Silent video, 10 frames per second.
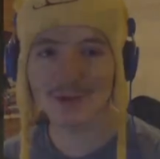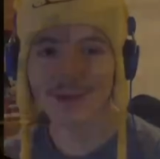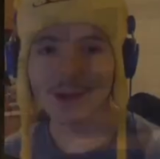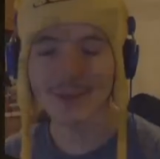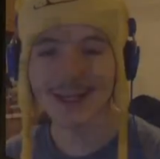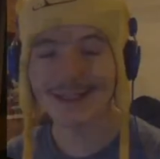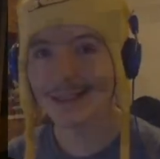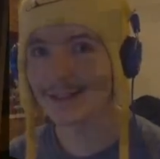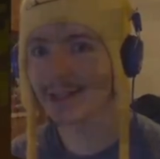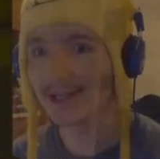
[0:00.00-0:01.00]
that'll come in handy
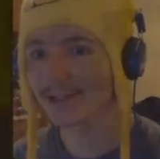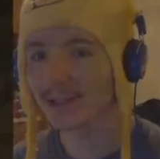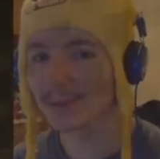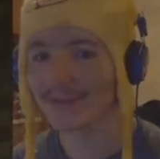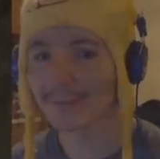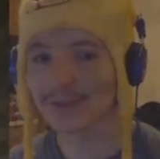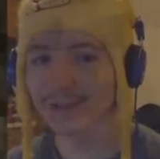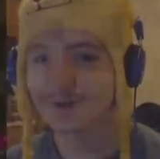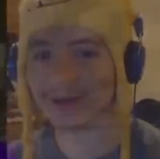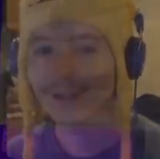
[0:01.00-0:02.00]
in the next couple of
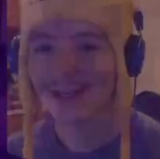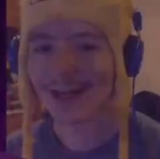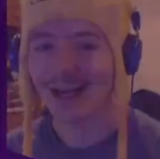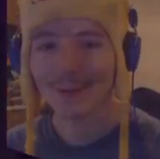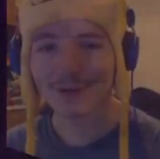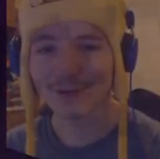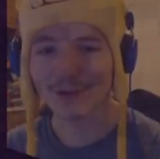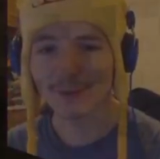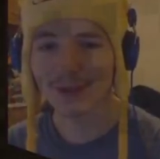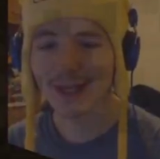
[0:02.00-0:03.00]
episodes. I'm not so
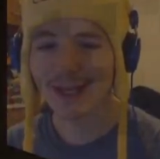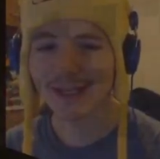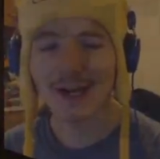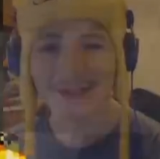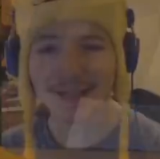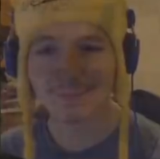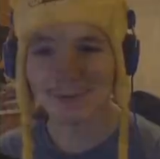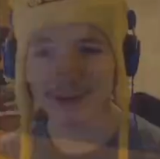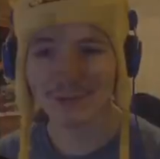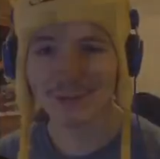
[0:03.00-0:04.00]
sure about the lying honey,
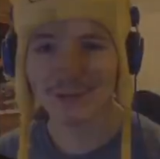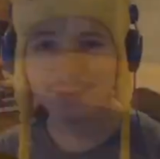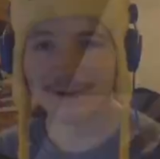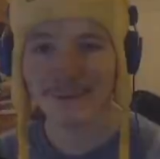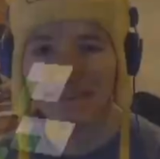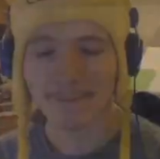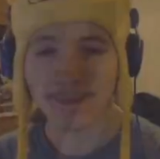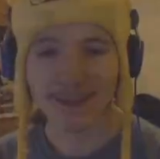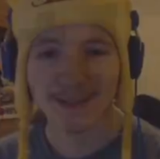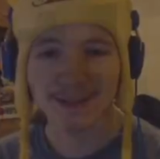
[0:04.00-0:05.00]
but who knows.
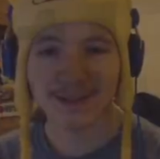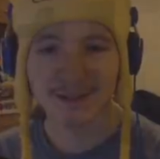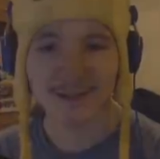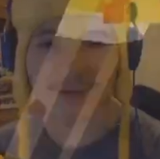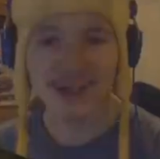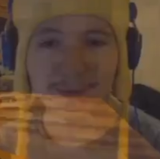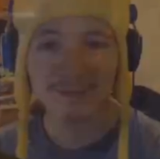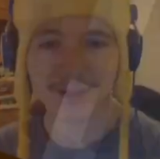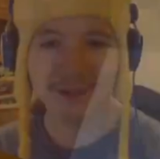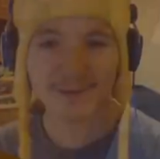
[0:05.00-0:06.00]
And there's a couple of
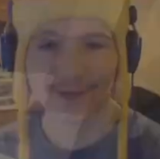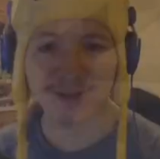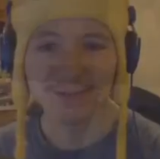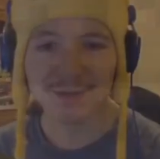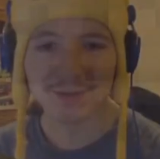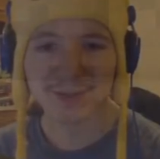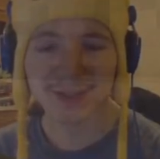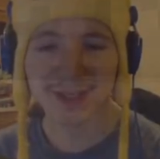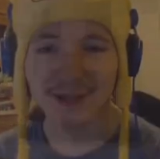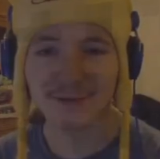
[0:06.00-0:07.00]
things around here that are
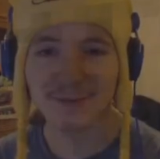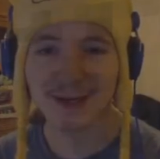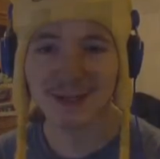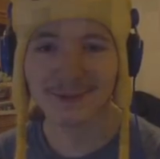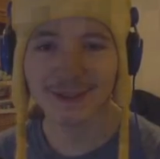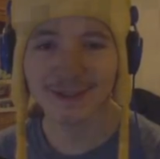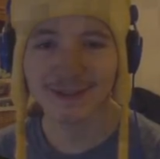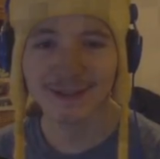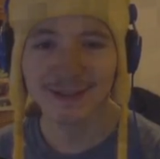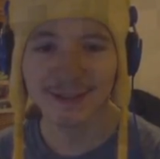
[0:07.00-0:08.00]
still here from Halloween.
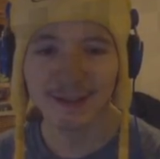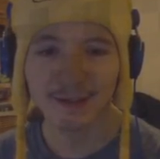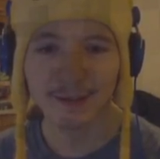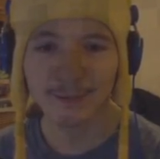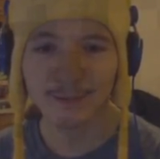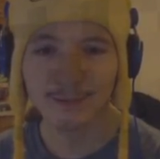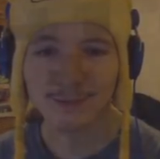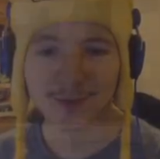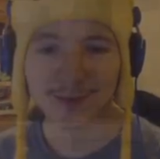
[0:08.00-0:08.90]
Hello.